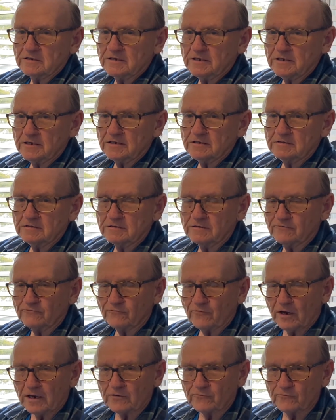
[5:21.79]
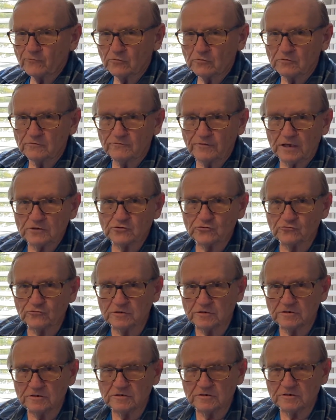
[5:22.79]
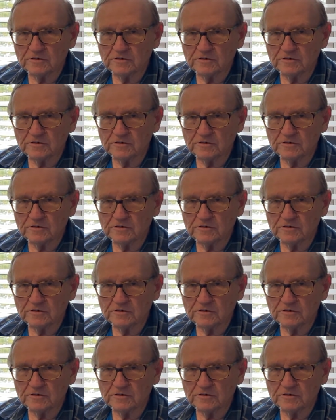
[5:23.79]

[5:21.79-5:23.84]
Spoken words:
in Frankfurt veterans,